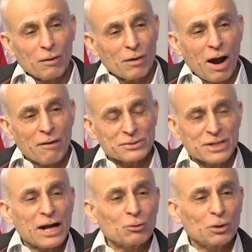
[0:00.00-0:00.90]
how is
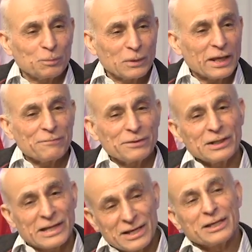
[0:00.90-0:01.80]
that going to play with the
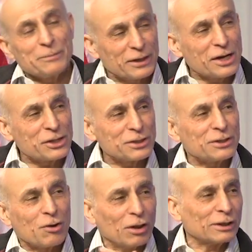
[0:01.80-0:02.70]
legal immigration and all